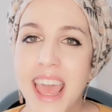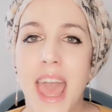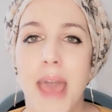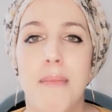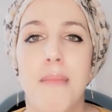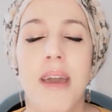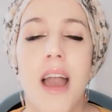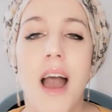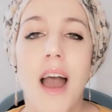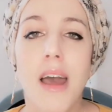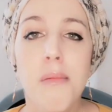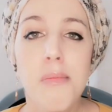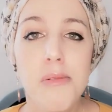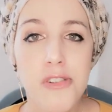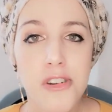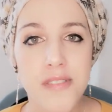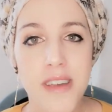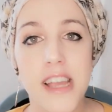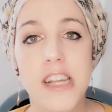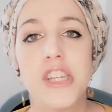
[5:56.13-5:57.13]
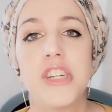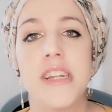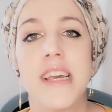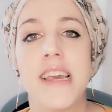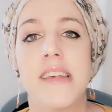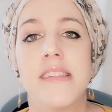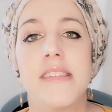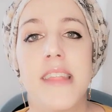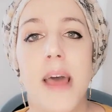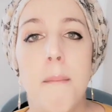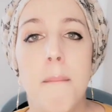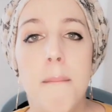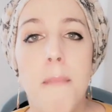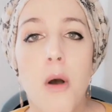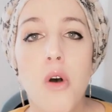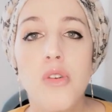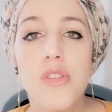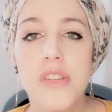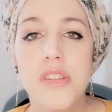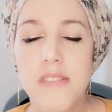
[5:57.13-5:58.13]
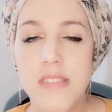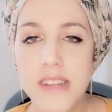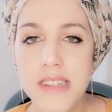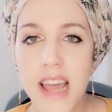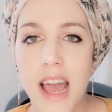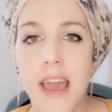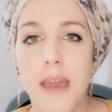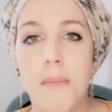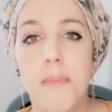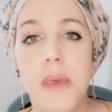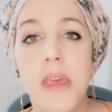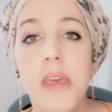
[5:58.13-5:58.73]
My observation is that most of the time